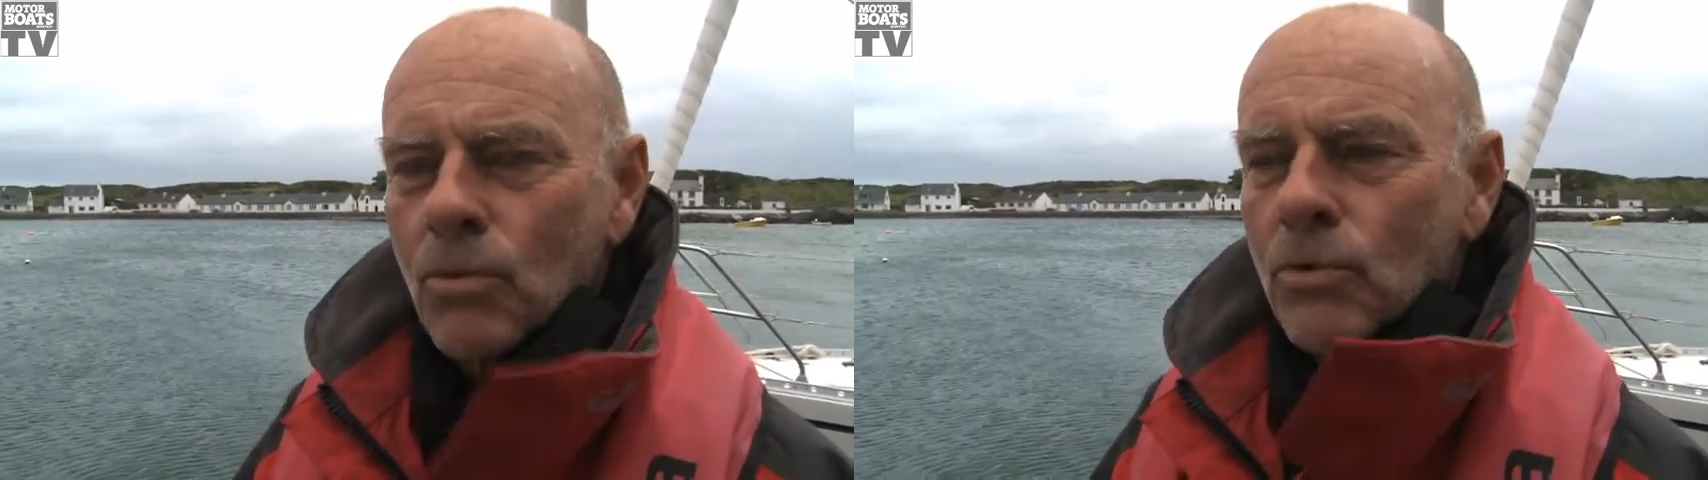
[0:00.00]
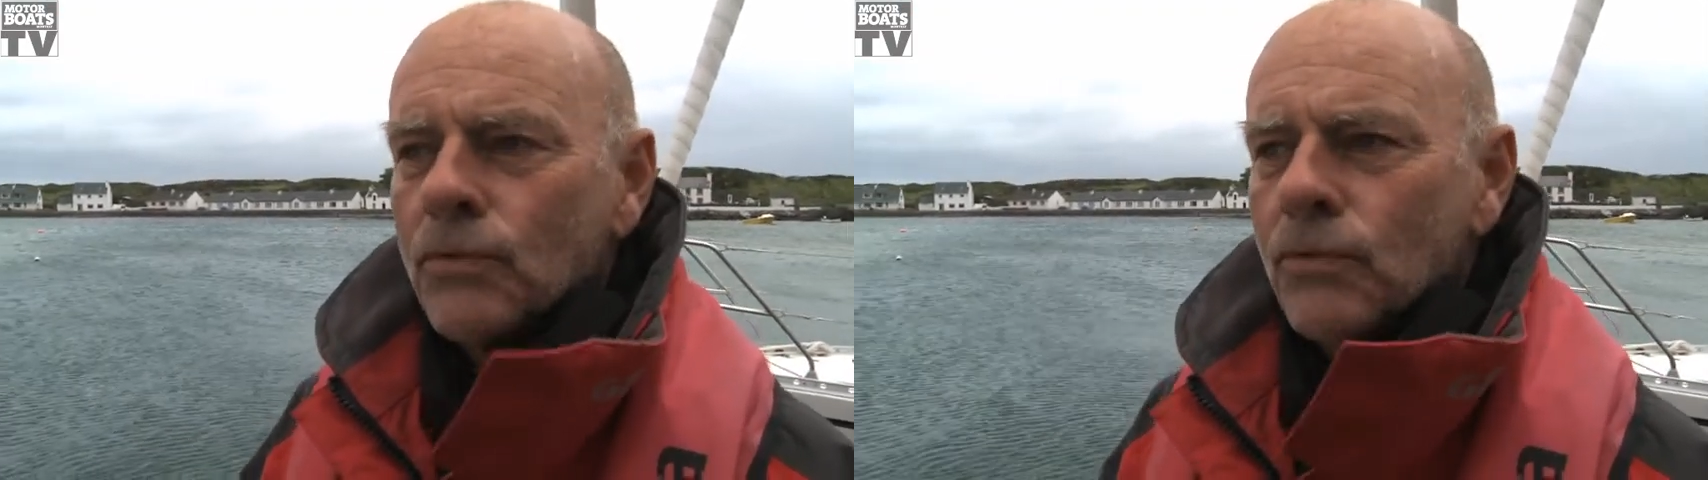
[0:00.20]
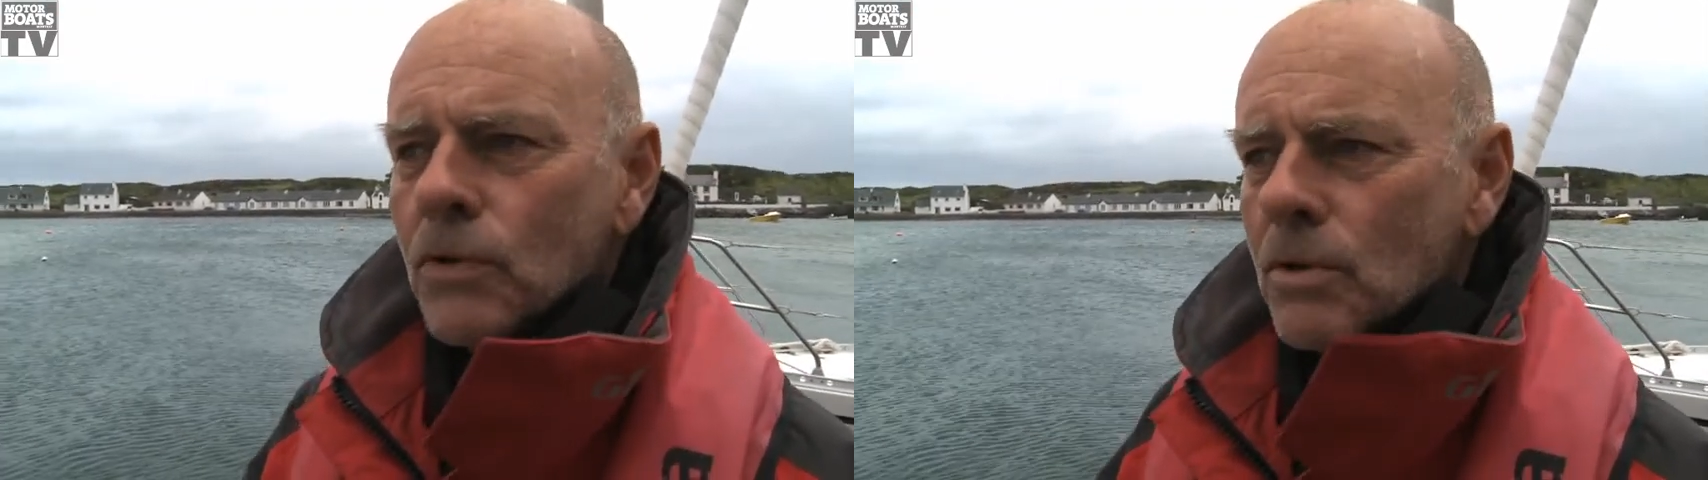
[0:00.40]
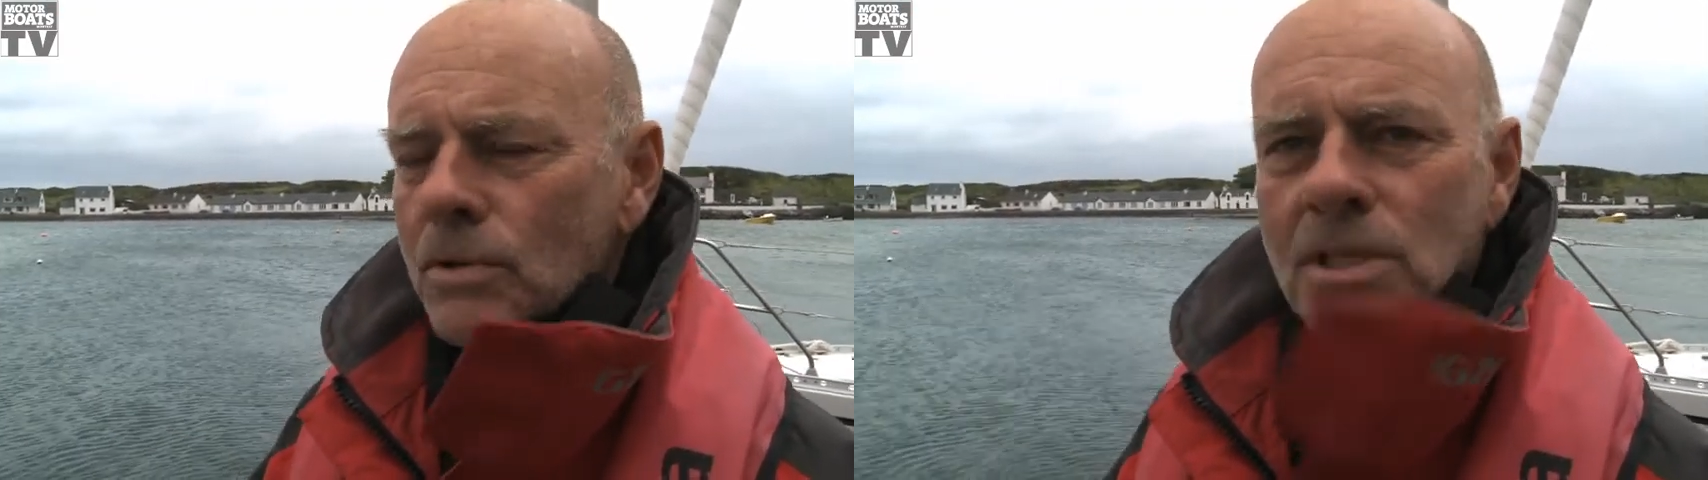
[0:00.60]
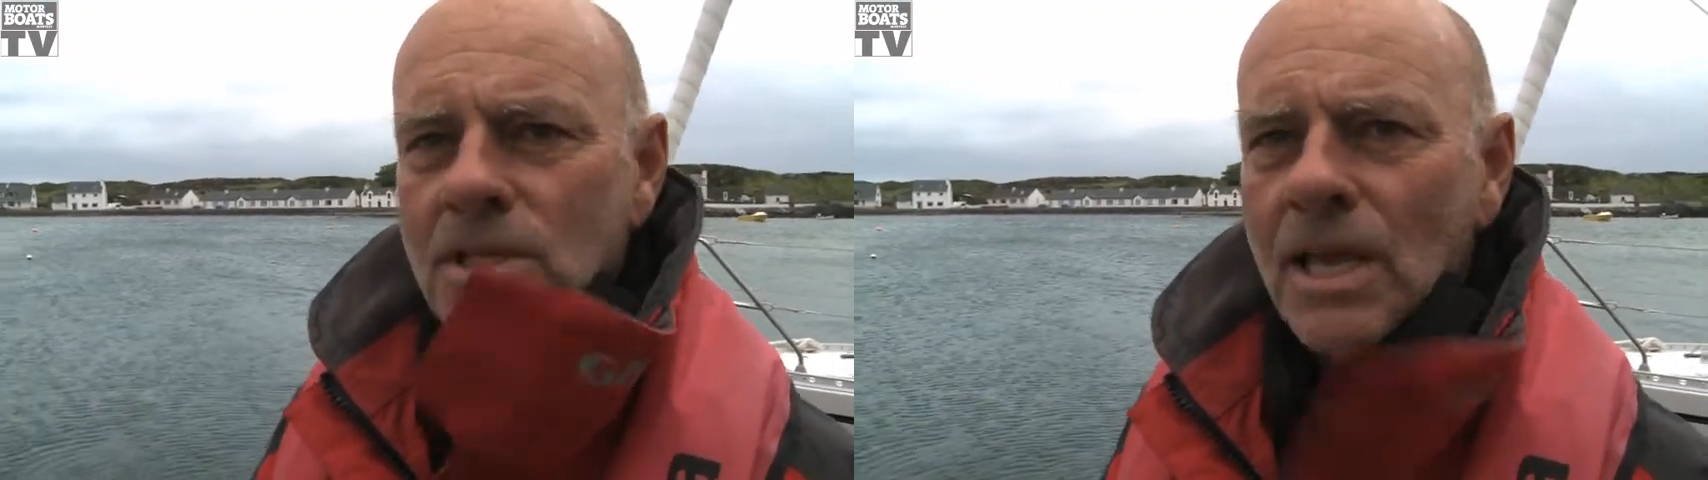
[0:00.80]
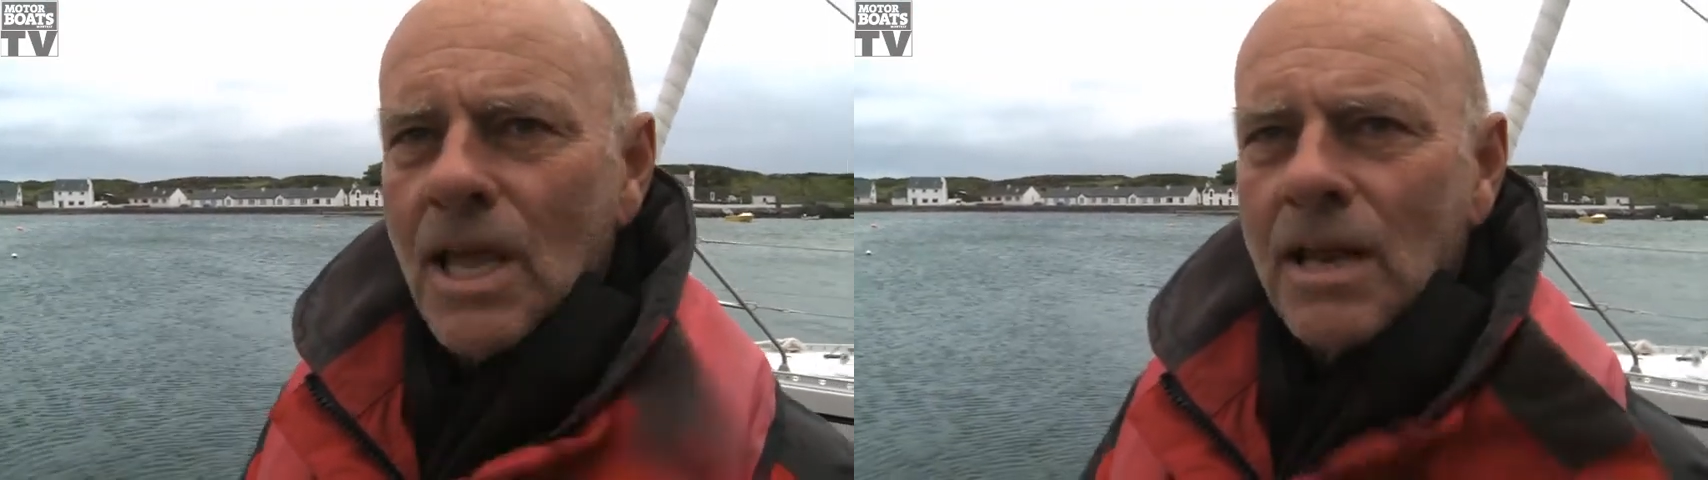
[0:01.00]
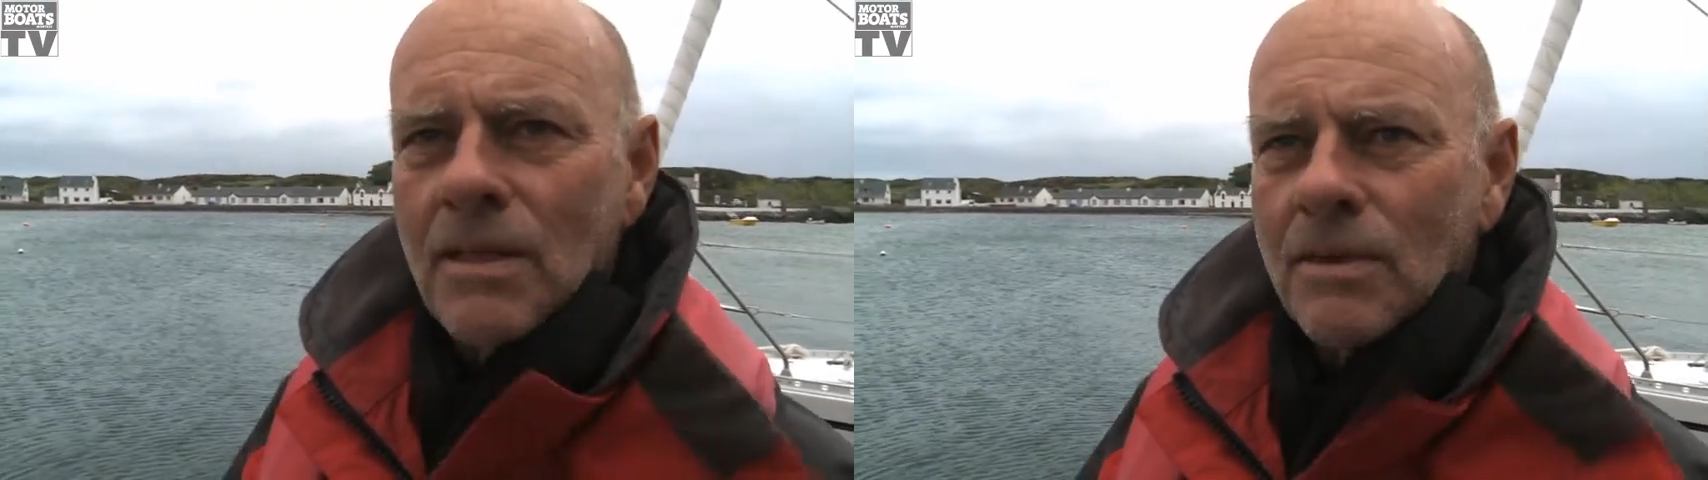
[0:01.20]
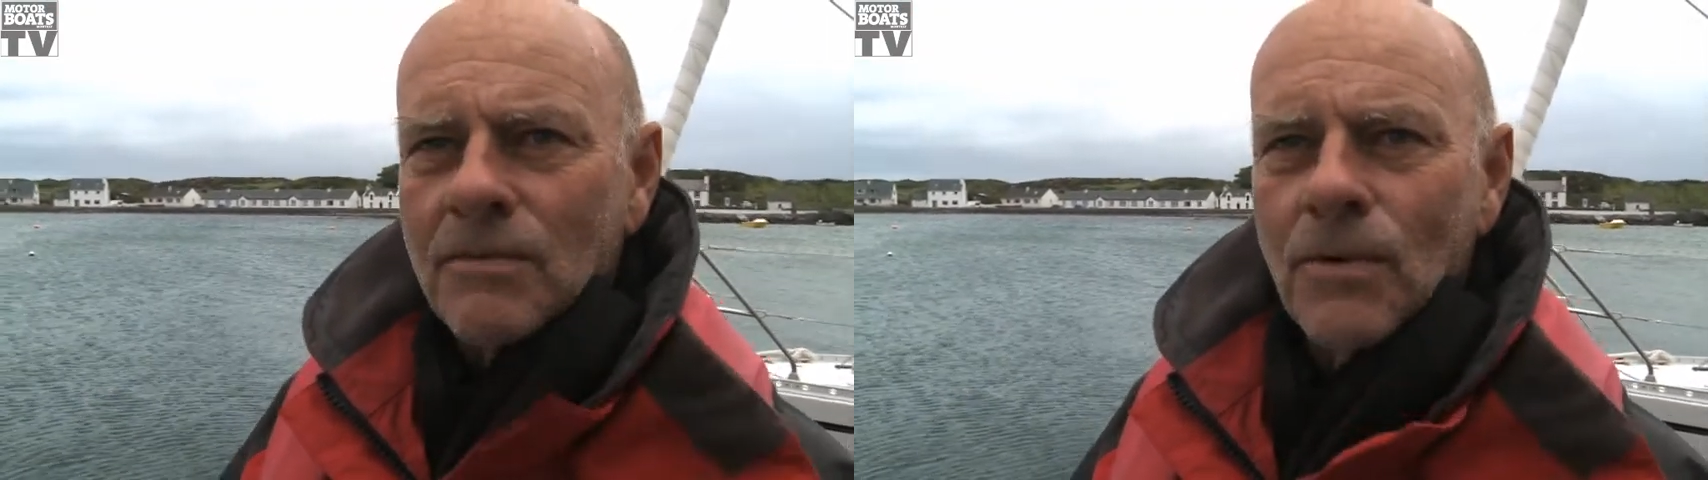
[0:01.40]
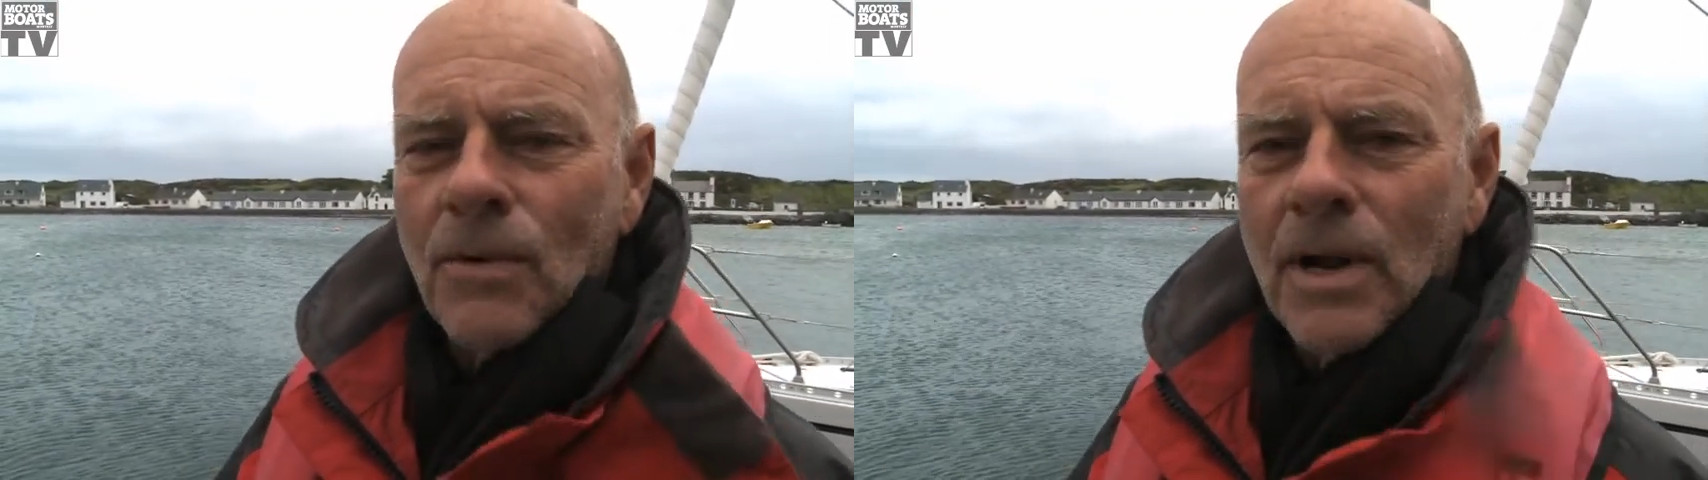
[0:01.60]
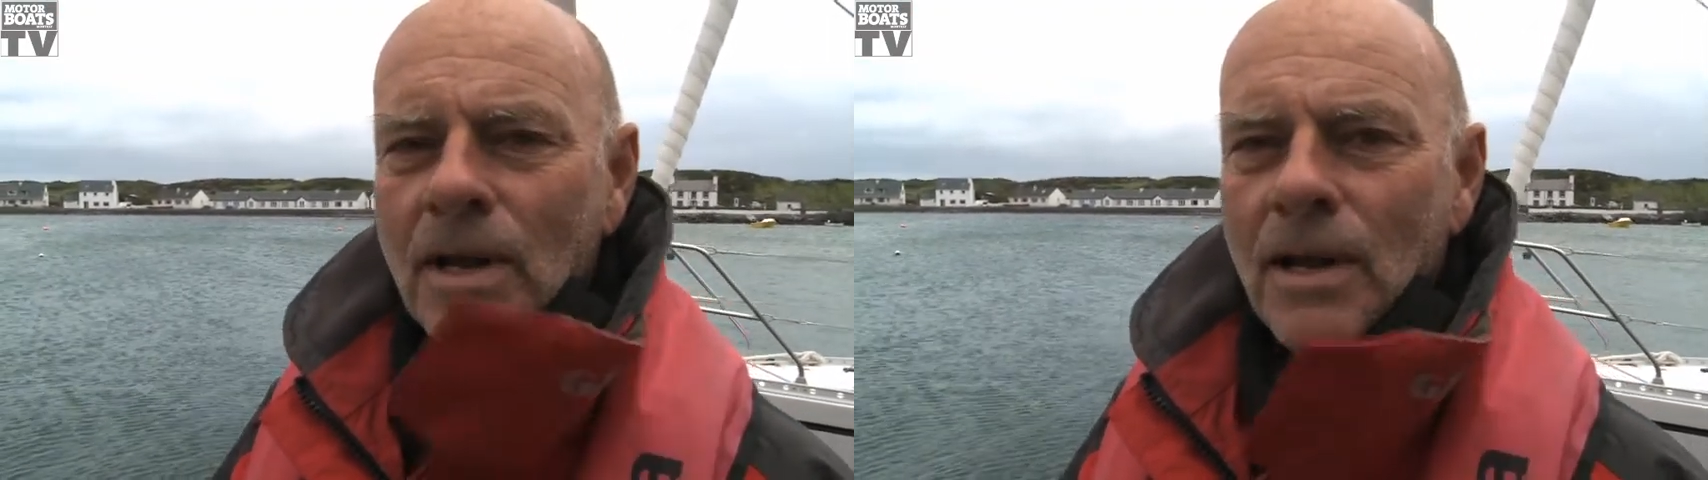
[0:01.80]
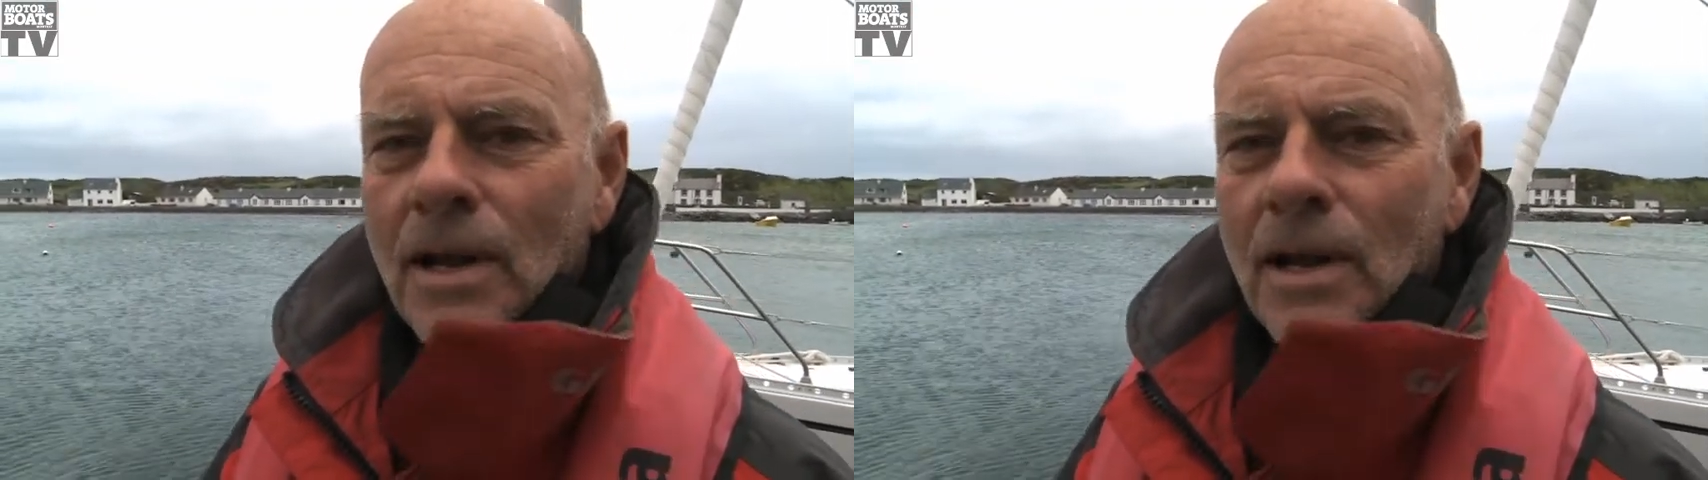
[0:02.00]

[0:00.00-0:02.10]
refused to take anything for it,